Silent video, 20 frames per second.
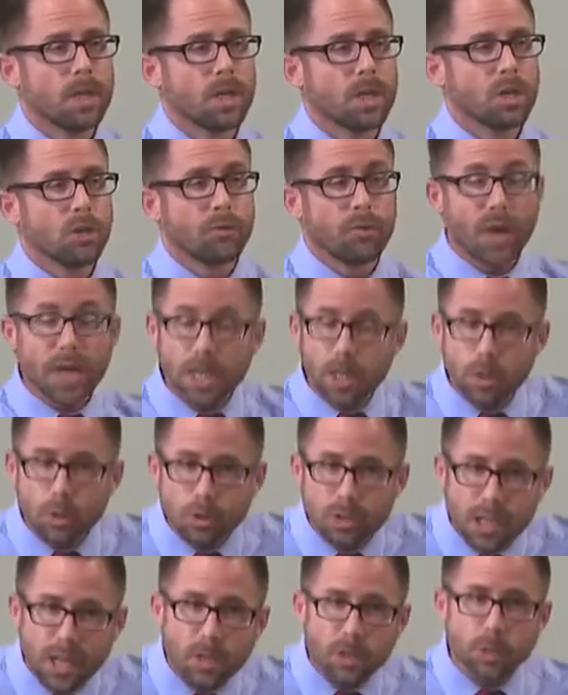You find it
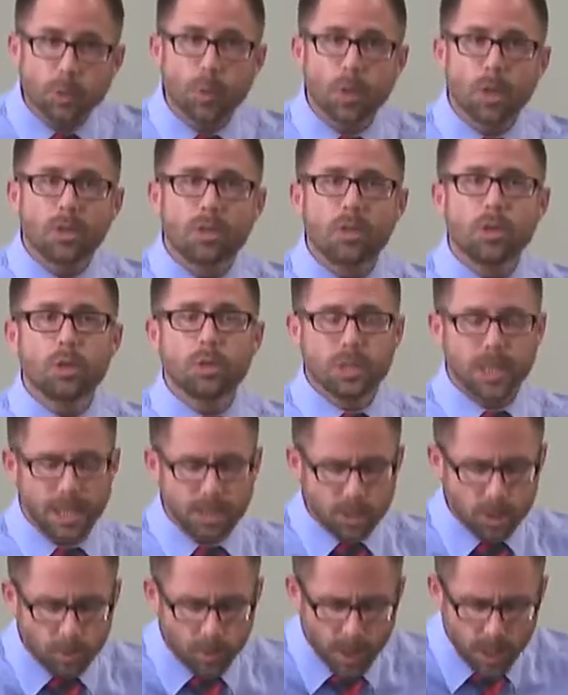used elsewhere in the New
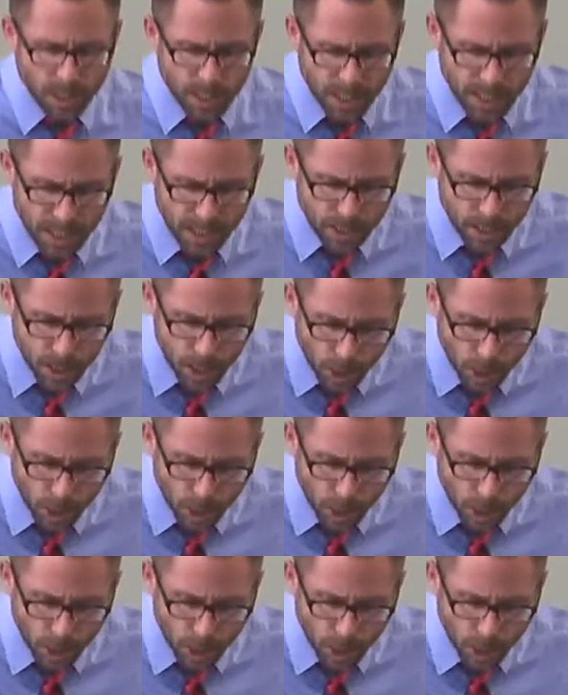Testament in